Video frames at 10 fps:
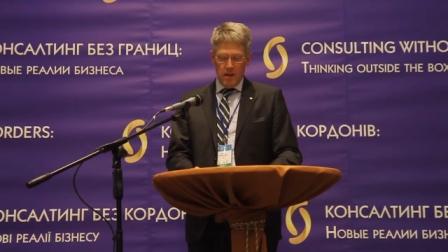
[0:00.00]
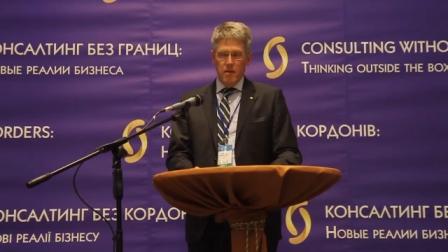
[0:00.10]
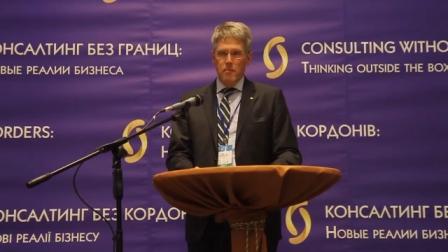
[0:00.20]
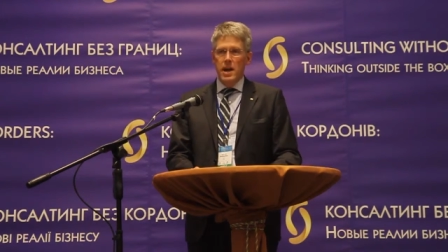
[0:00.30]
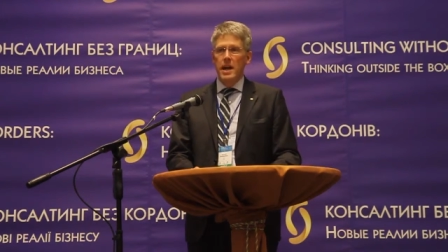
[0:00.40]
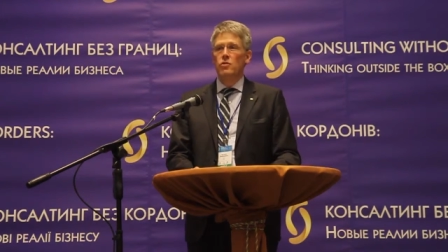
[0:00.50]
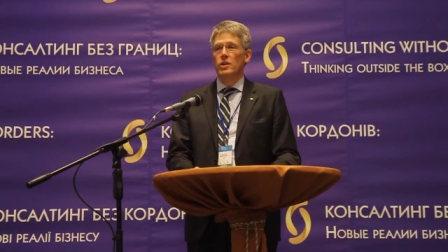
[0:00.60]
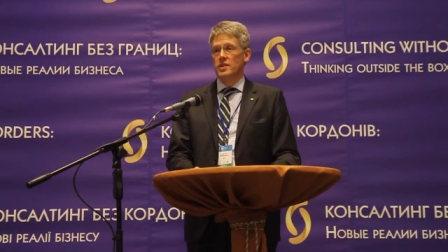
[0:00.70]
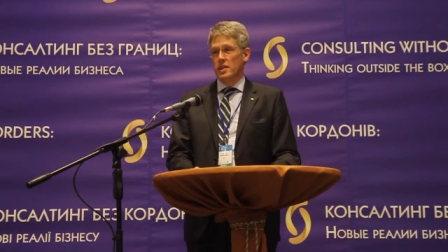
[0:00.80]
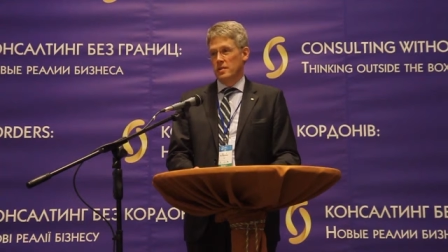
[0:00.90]
main
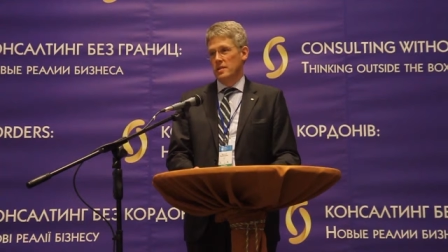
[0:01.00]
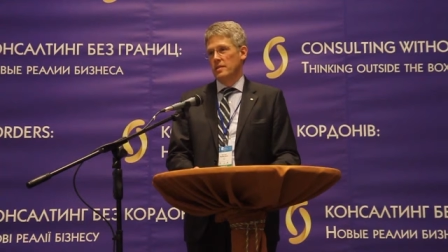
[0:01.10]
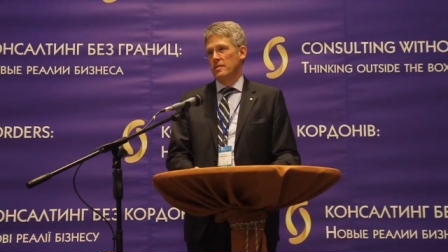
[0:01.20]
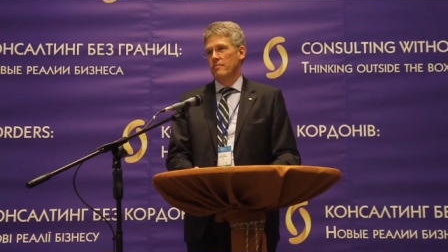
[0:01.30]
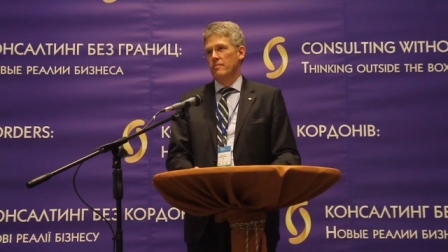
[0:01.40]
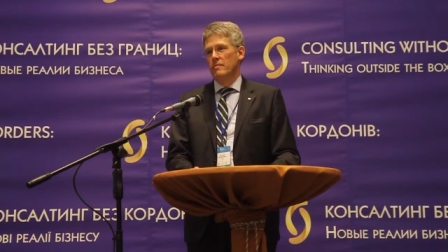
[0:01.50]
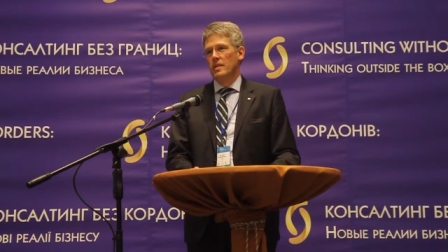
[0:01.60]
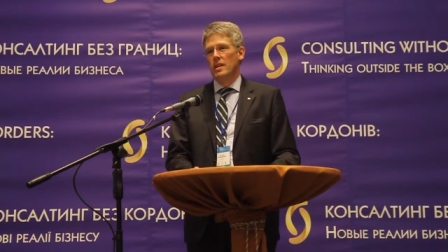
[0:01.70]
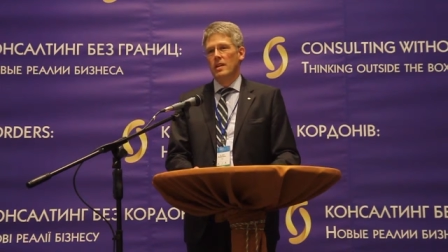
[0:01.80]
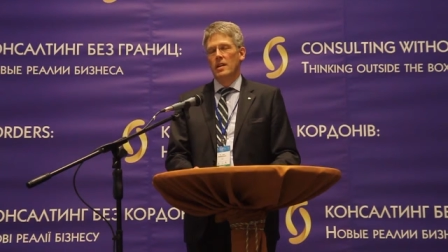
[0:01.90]
reasons
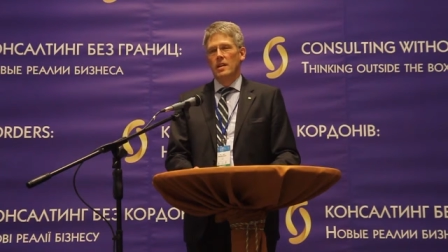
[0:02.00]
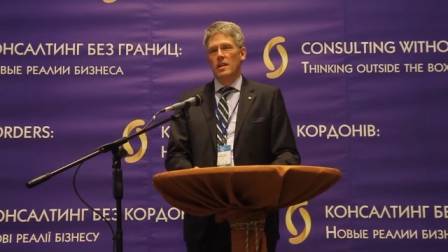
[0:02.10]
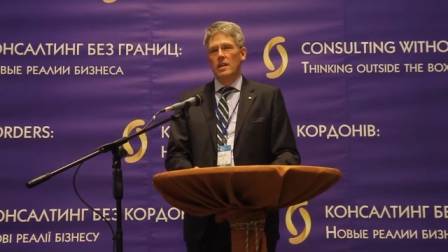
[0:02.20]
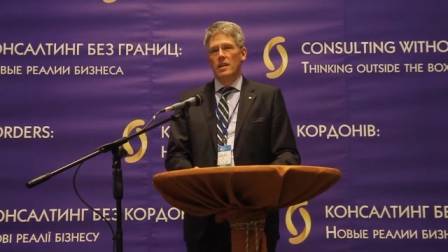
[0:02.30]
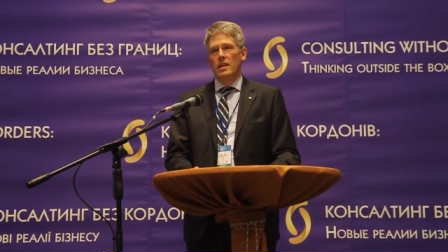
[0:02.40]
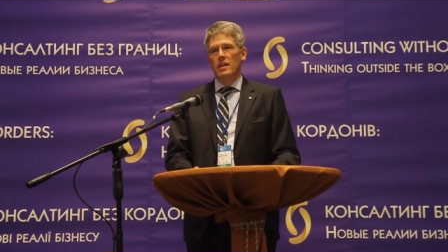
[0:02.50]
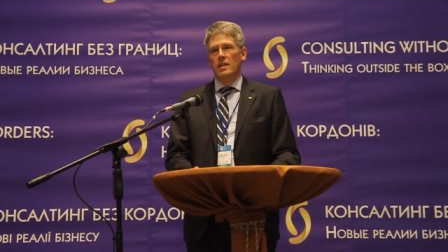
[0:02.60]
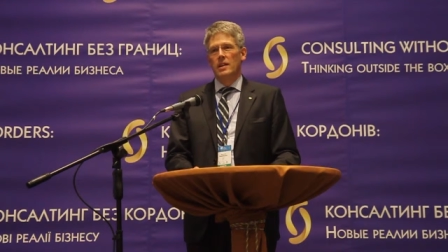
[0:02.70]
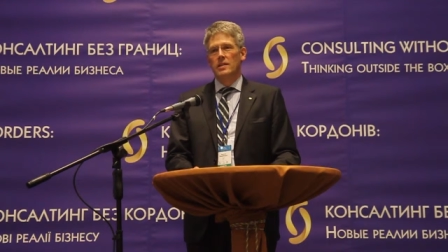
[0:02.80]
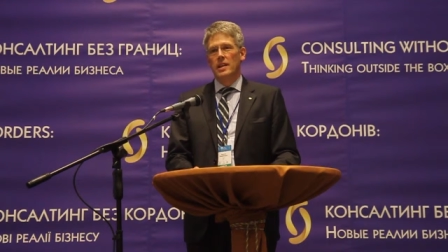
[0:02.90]

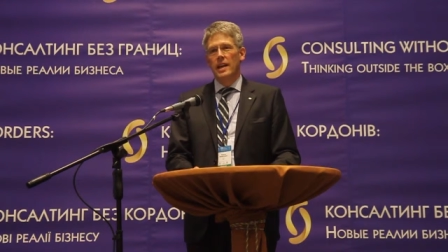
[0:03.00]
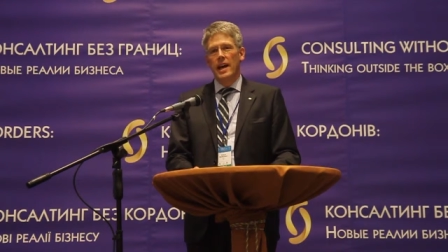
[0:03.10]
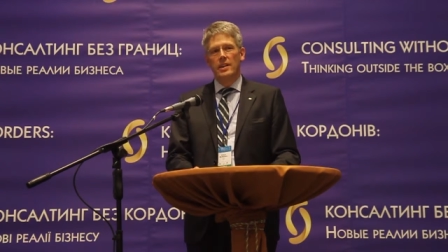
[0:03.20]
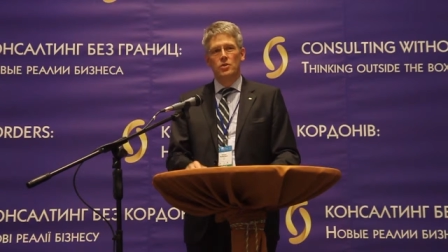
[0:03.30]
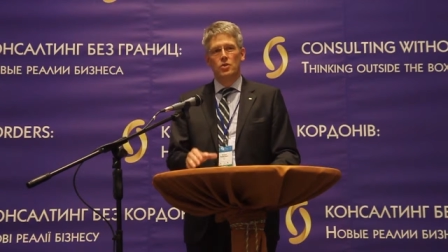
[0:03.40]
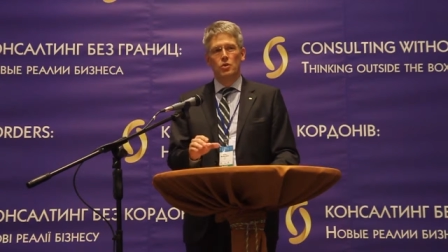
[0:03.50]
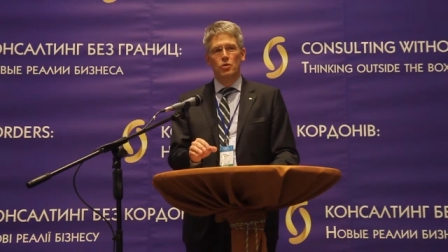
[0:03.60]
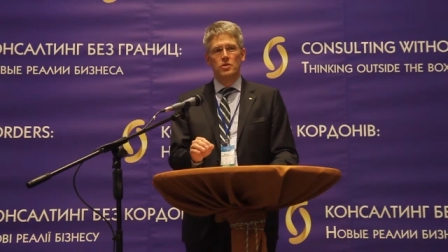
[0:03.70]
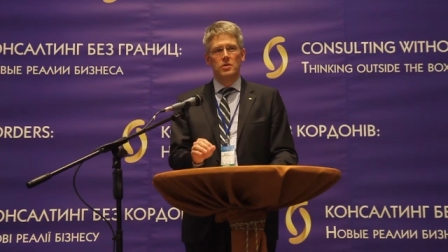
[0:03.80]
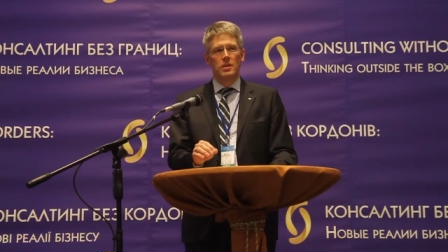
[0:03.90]
that clients
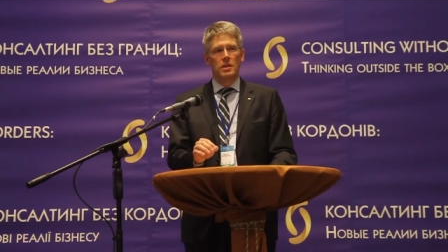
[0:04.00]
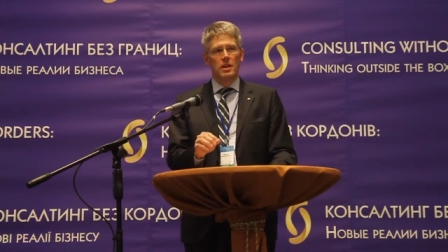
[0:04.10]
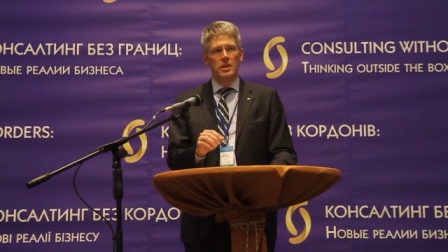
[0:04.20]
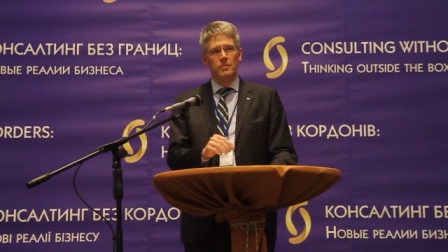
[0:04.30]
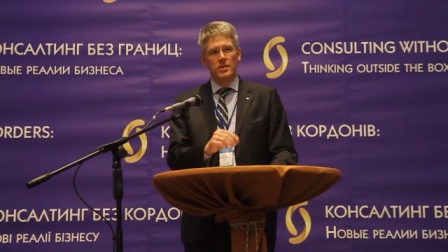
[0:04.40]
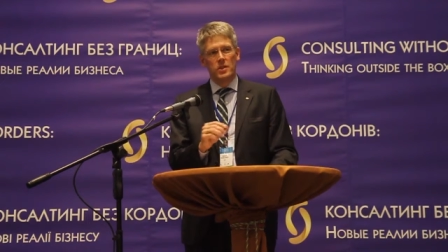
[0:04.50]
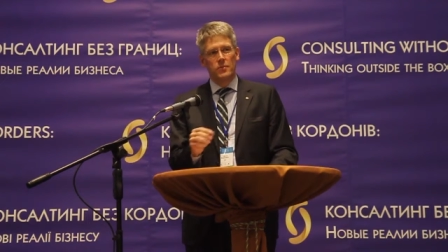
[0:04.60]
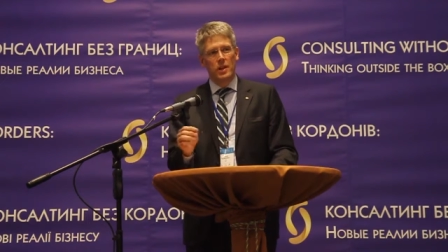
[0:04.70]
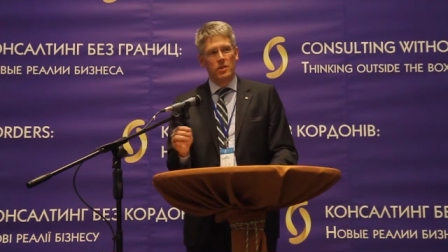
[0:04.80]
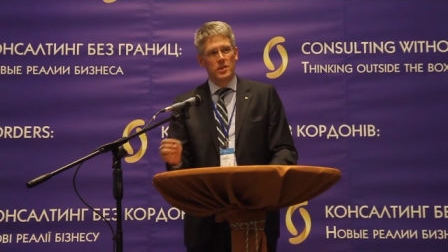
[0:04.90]
choose a
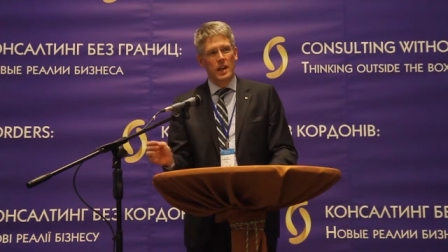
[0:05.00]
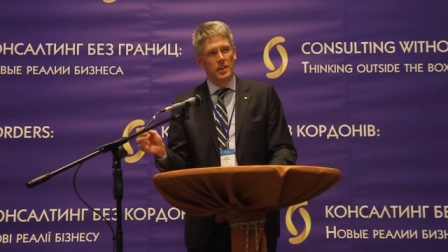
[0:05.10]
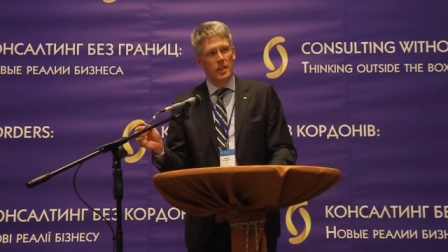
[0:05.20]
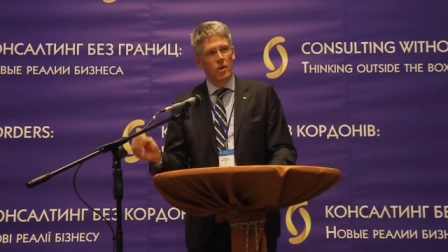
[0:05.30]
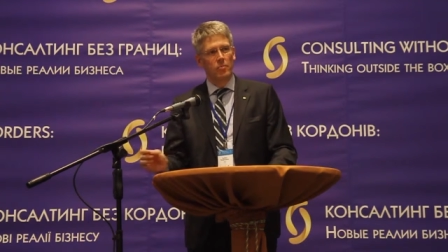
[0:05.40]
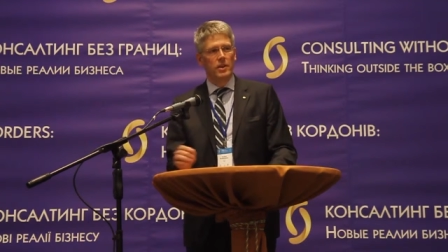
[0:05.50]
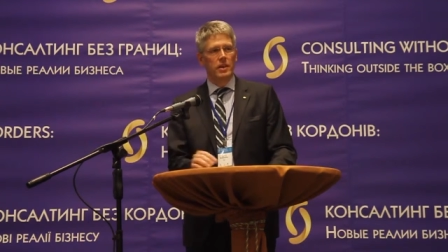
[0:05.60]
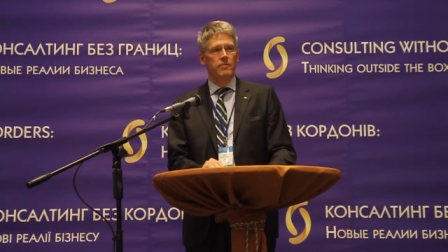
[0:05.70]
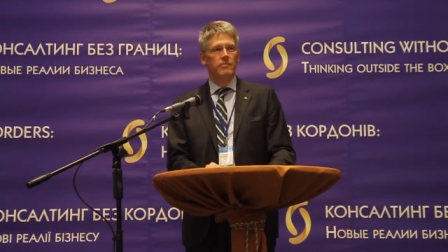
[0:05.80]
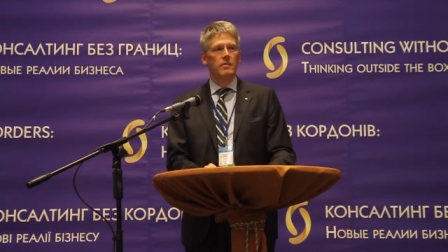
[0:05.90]
specific consulting company?